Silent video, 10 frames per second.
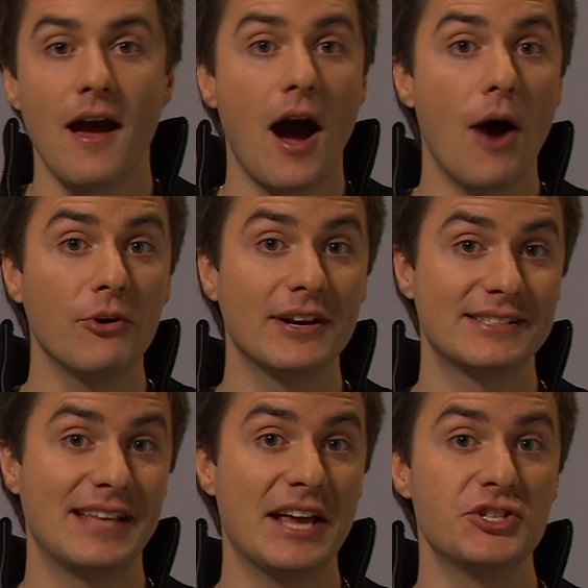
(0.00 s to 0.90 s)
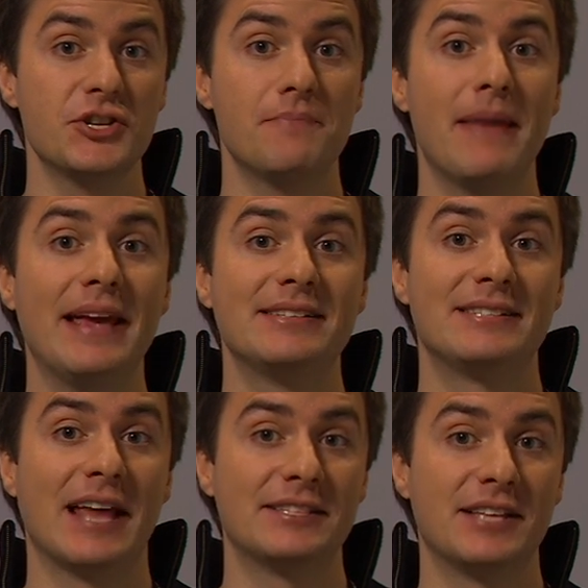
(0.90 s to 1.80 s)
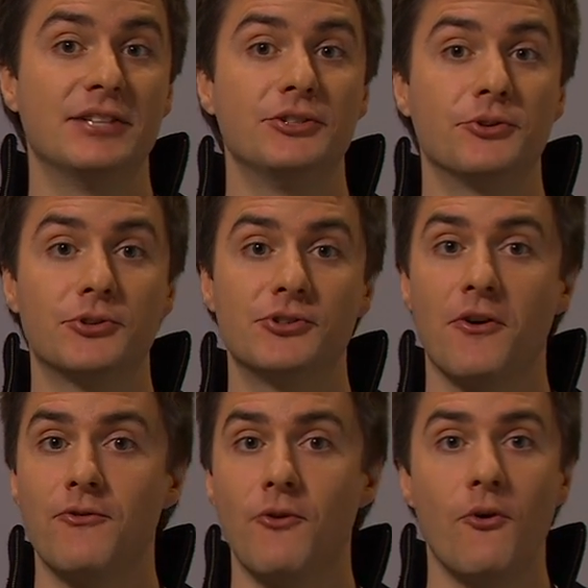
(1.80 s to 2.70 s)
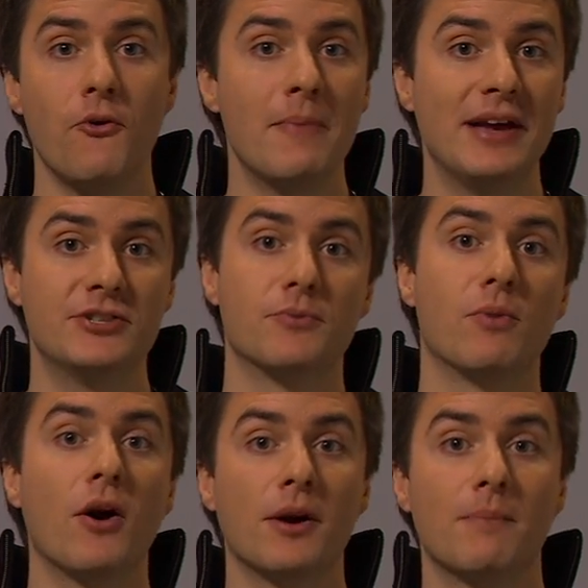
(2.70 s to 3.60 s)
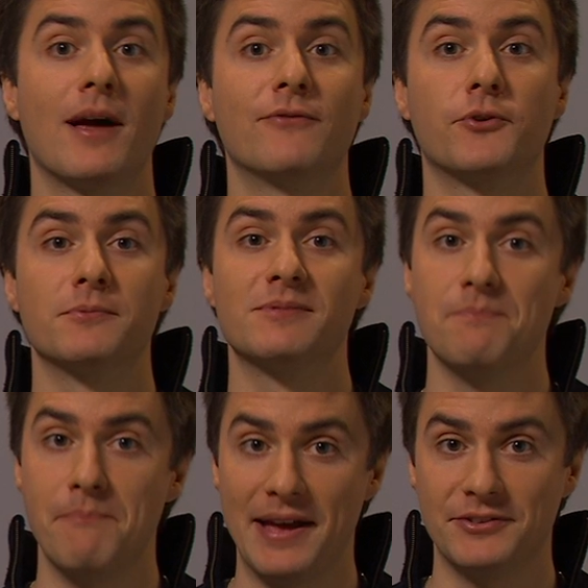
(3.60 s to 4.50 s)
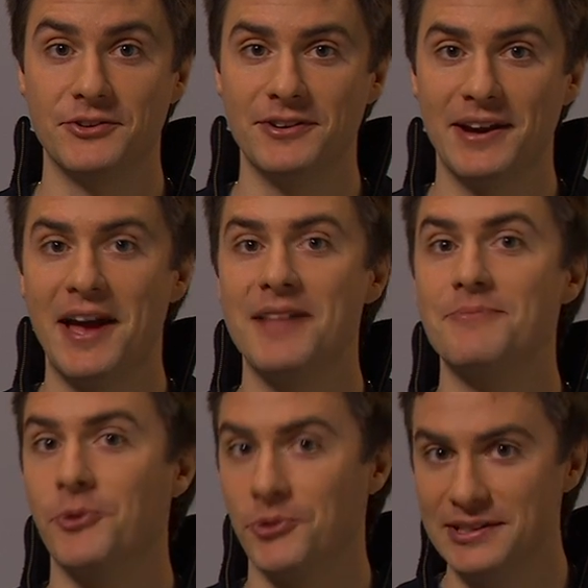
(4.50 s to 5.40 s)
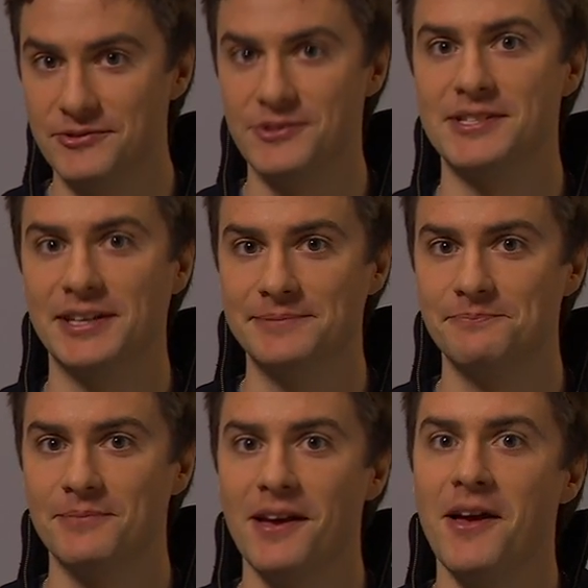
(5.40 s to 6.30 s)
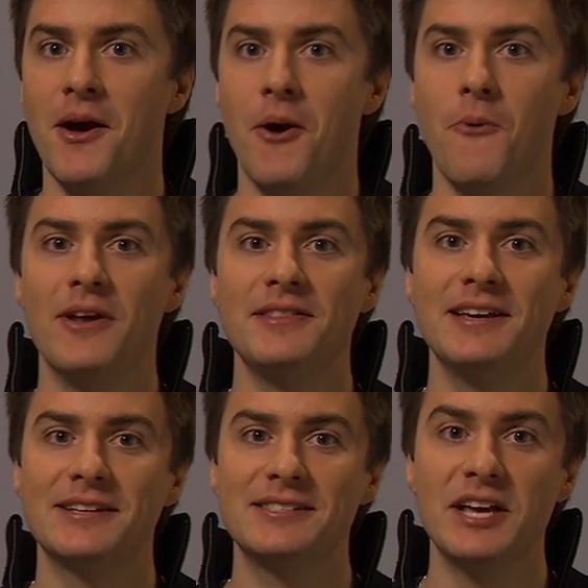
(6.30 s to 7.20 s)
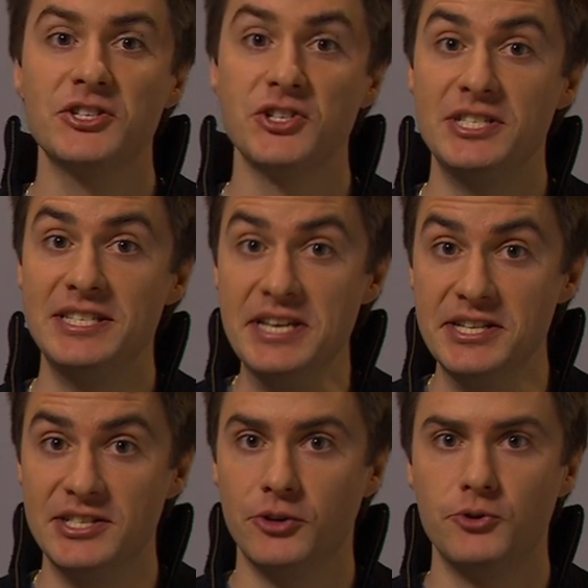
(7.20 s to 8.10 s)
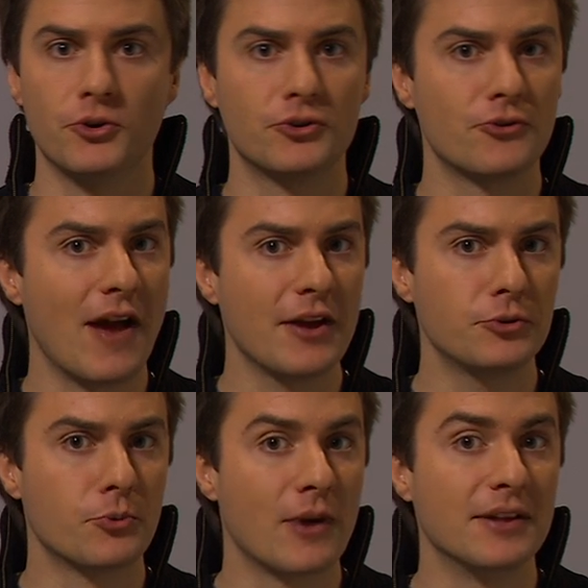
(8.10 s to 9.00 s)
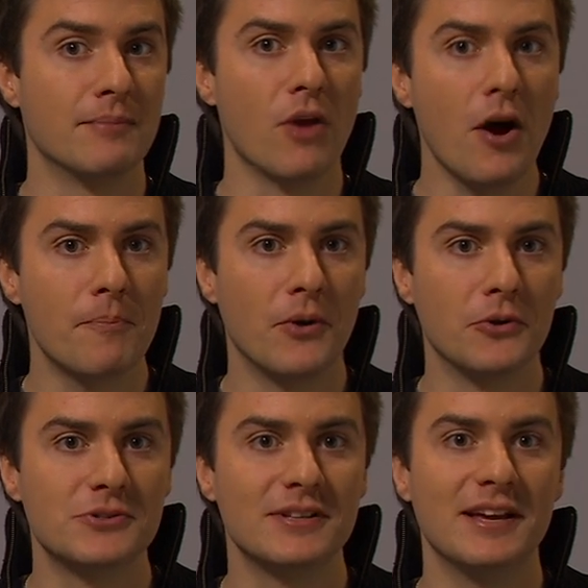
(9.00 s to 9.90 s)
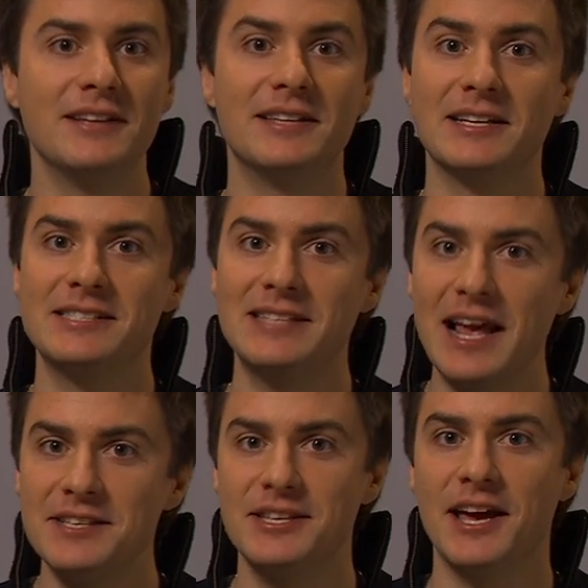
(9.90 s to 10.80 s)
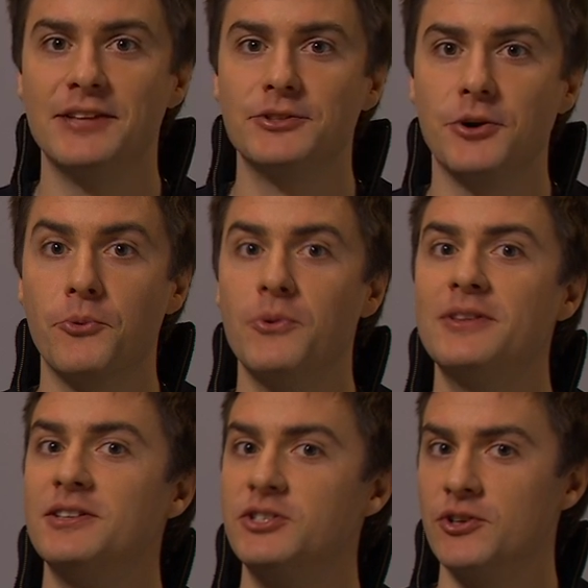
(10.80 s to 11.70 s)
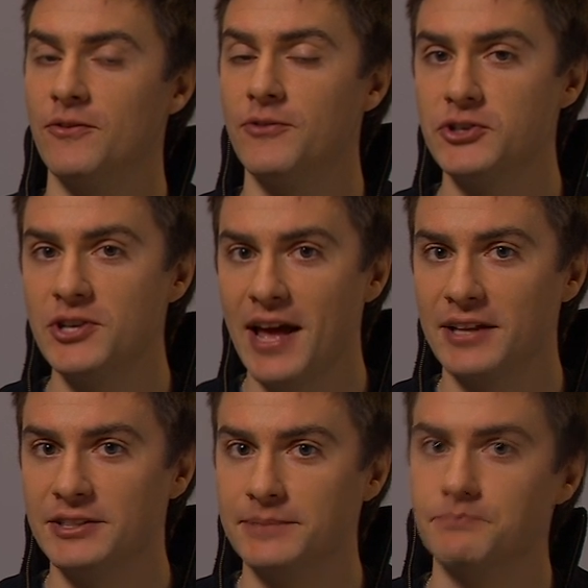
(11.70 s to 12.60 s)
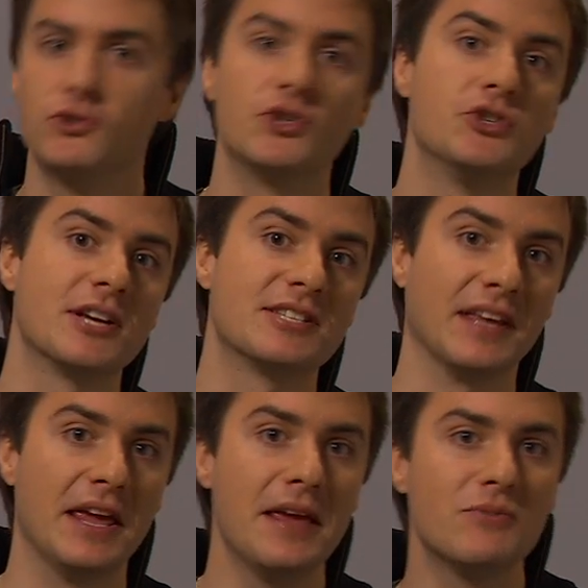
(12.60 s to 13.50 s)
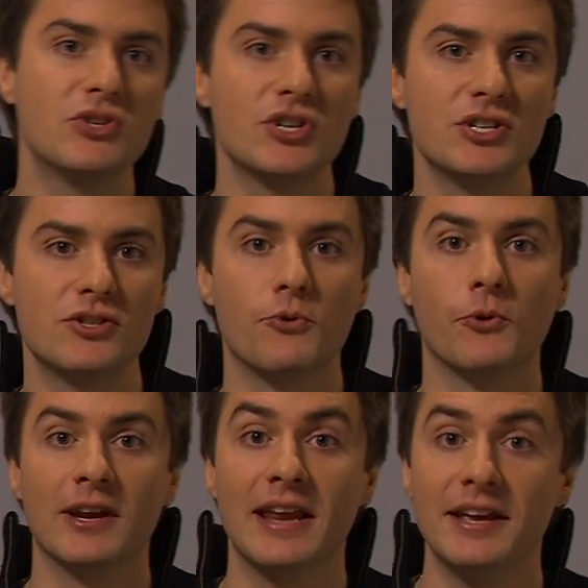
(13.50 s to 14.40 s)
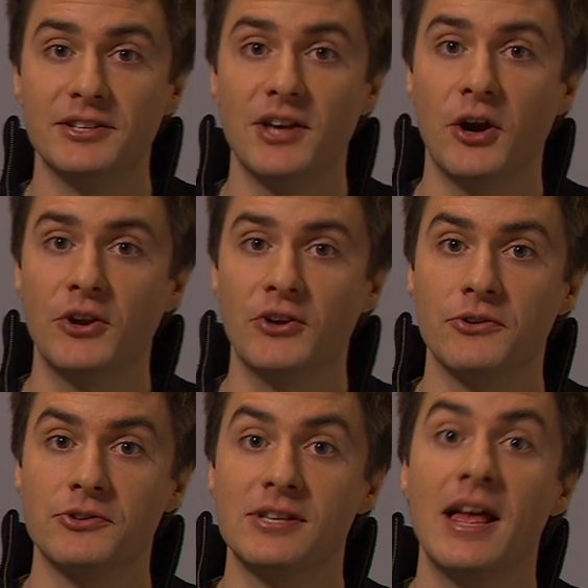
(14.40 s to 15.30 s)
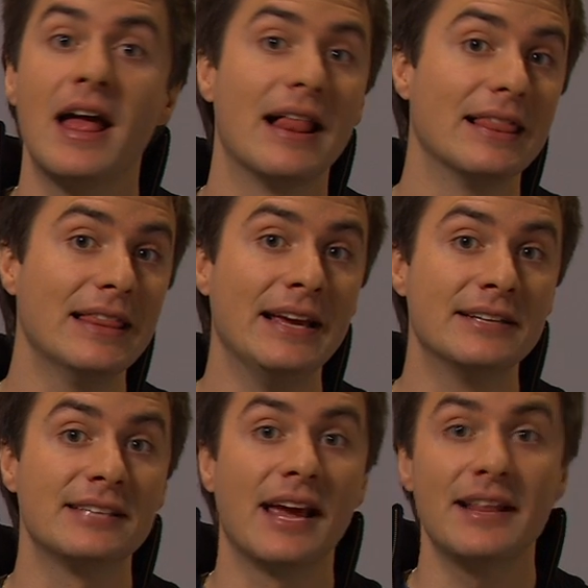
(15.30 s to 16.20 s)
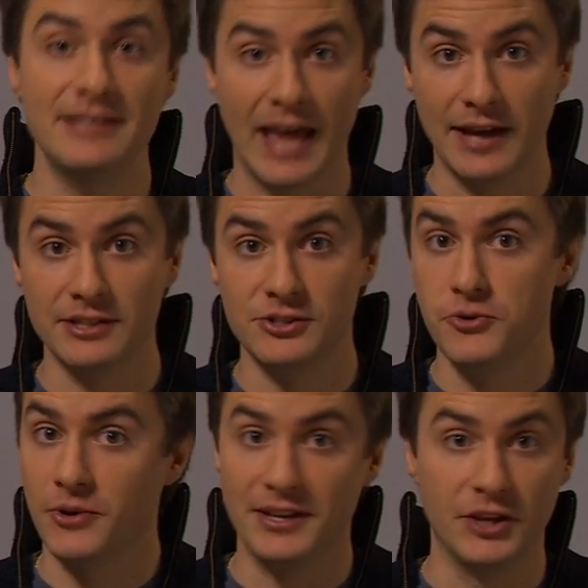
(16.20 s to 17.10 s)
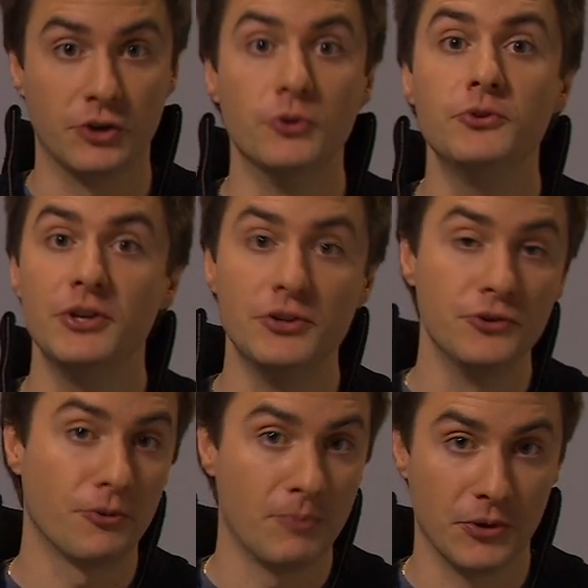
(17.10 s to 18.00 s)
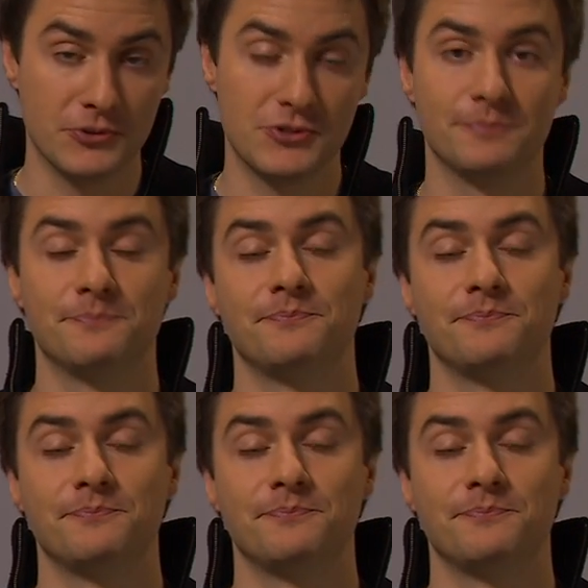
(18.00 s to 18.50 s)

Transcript: Our extension makes text editors of all major blogging platforms better and more interesting. When the extension sees that you're trying to write a blog post, it extends the editor with additional functionality, suggesting images, related articles, links, and tags you can include in your post.